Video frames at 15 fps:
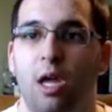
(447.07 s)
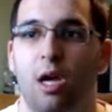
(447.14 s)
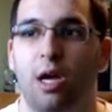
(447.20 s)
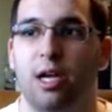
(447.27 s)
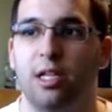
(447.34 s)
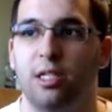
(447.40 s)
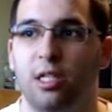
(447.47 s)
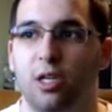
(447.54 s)

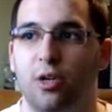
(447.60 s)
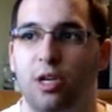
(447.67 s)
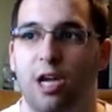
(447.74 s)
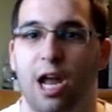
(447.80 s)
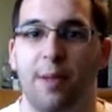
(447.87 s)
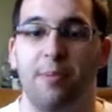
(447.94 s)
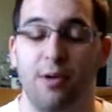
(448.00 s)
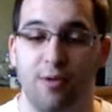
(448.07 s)
because, you know, you
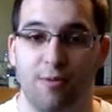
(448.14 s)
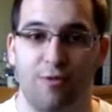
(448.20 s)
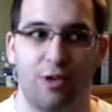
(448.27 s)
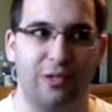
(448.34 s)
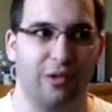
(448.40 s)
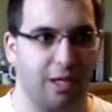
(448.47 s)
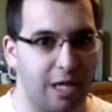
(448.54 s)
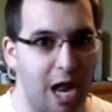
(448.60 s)
got to be,
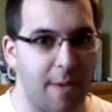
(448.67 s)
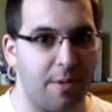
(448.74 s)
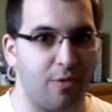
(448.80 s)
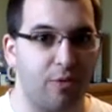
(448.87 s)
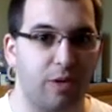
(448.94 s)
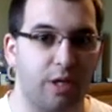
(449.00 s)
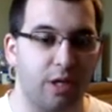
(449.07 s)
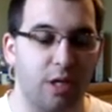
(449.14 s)
first of all, you got to be
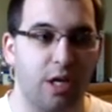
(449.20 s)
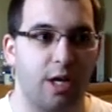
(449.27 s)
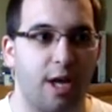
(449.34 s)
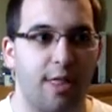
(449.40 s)
really good.